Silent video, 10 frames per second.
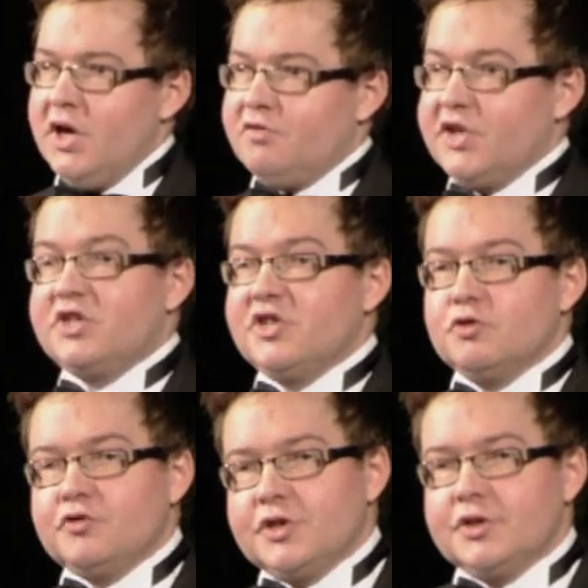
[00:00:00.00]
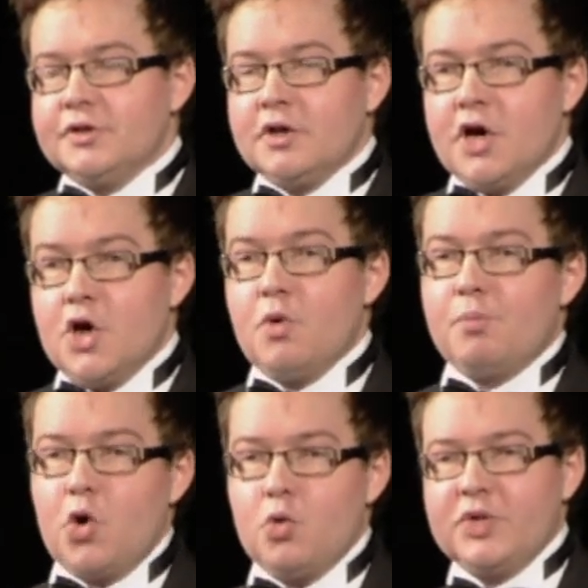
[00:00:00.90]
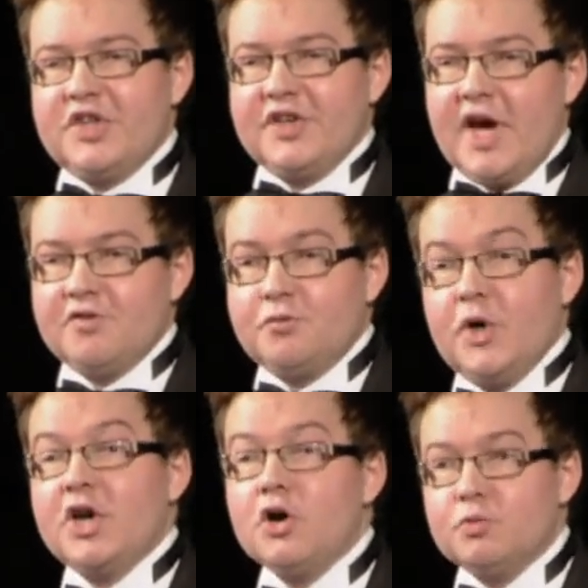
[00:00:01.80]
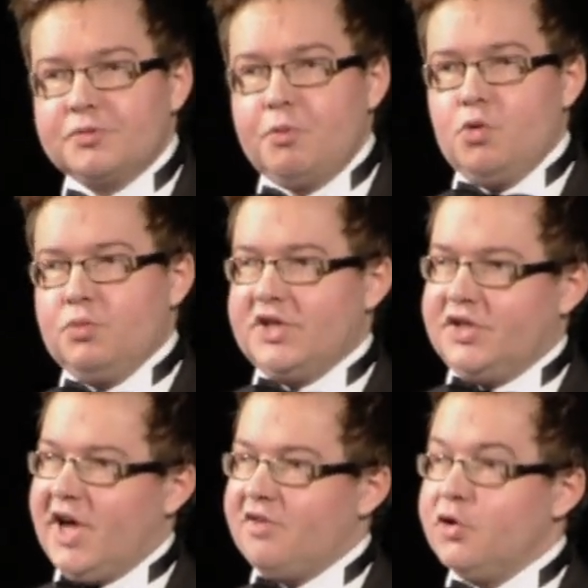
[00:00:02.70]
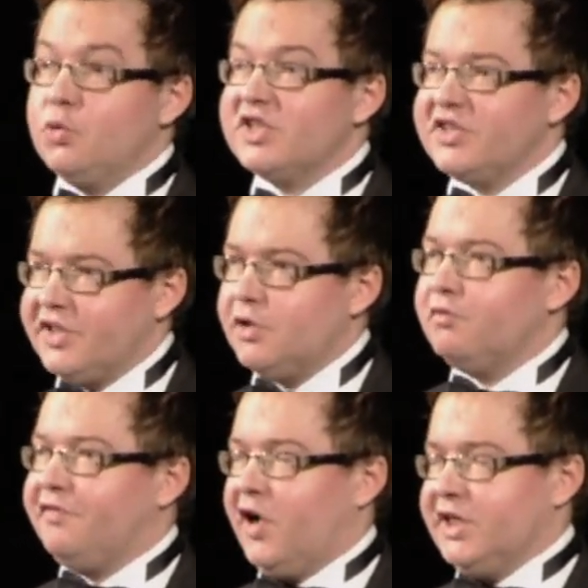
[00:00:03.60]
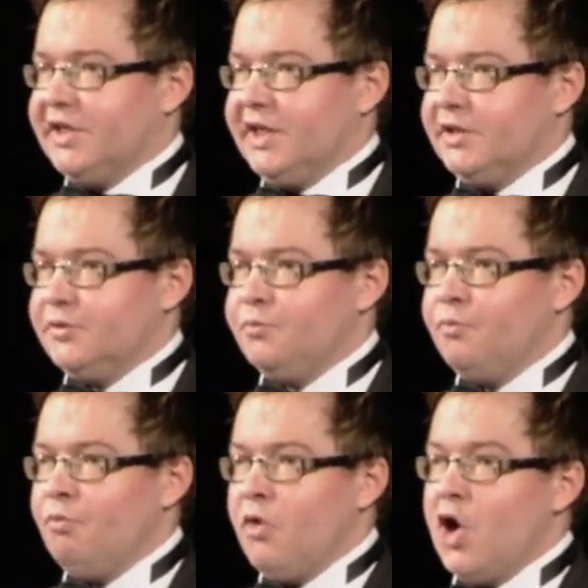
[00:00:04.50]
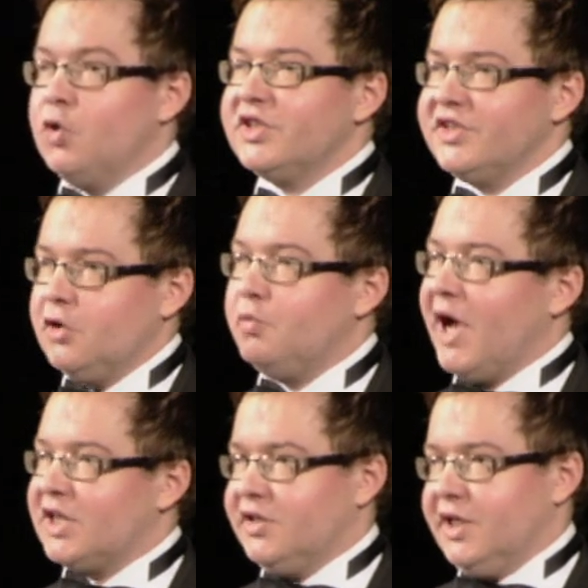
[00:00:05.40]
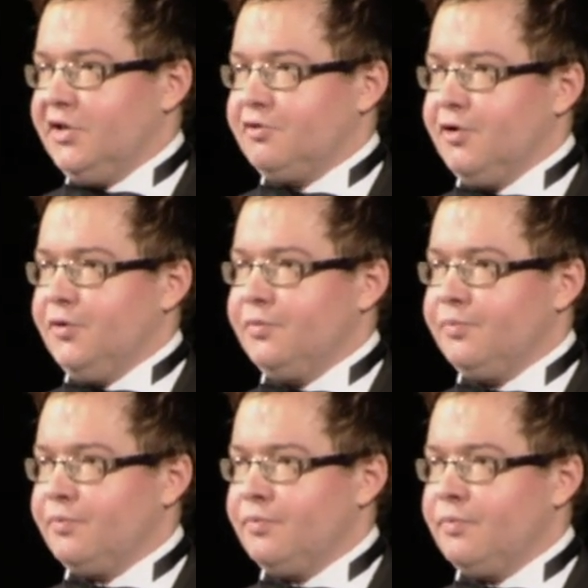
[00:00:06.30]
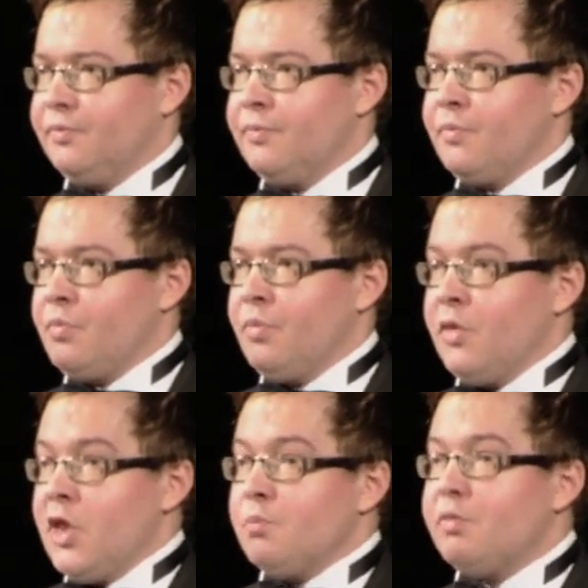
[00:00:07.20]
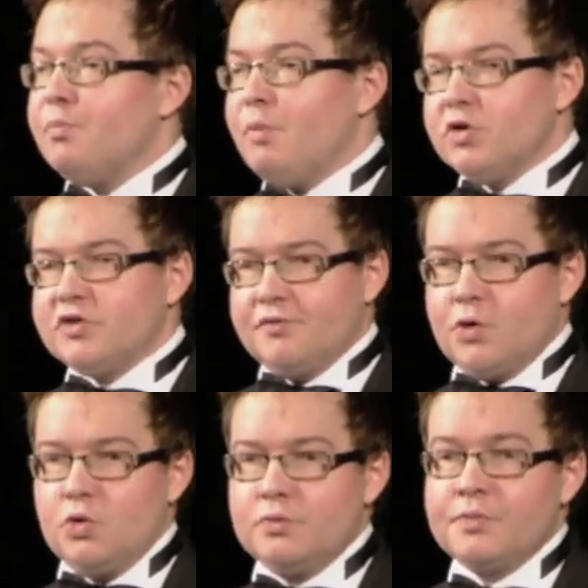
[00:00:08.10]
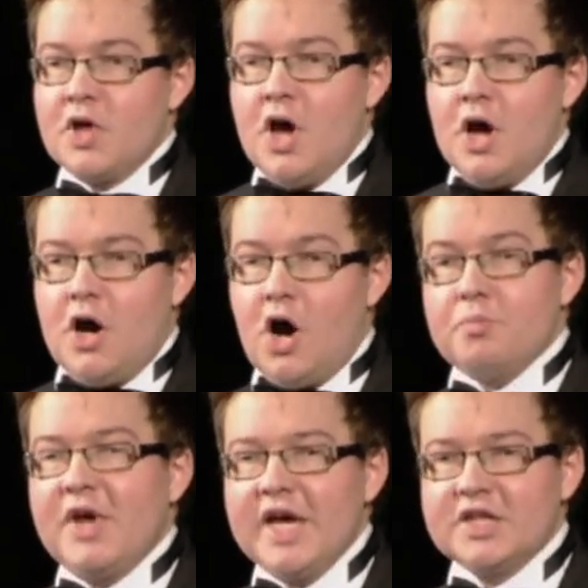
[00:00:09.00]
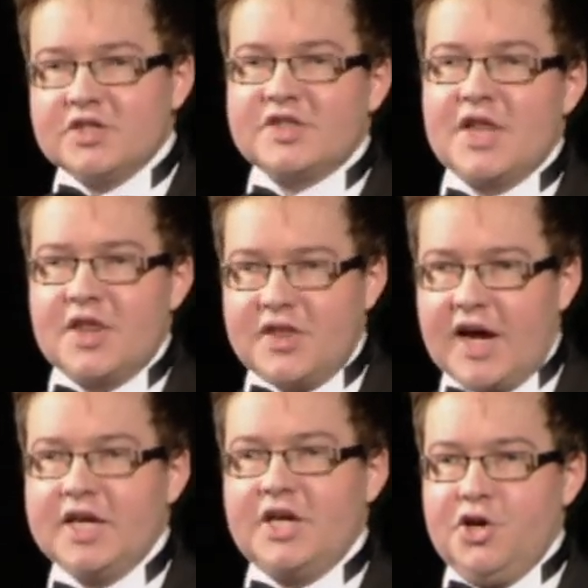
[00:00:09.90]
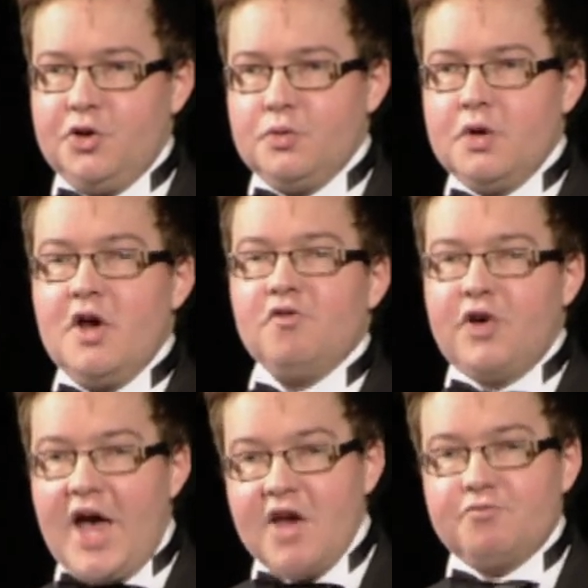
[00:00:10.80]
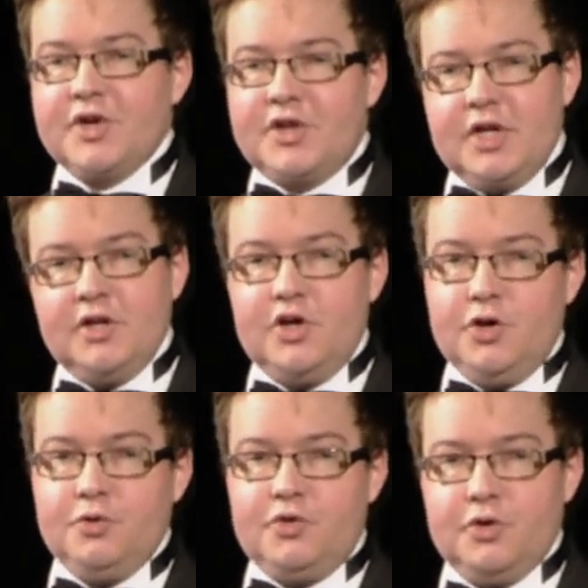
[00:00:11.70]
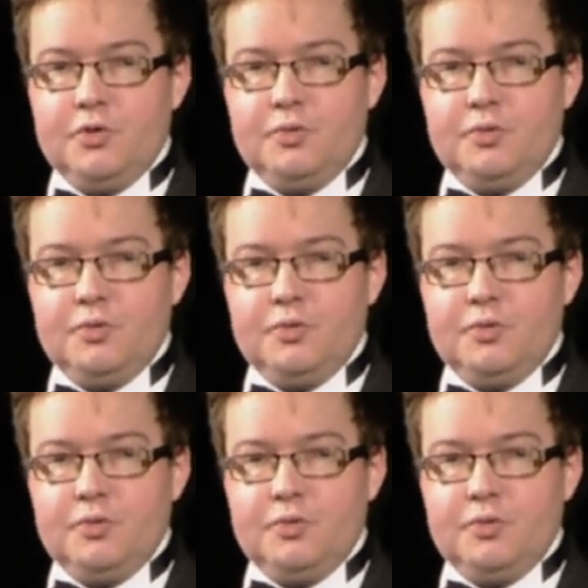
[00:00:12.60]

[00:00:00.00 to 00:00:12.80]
for the children who were born with CF when I was born with CF, who are still fighting, who are still battling through. But most of all, I'm here to say thank you for everything that you do.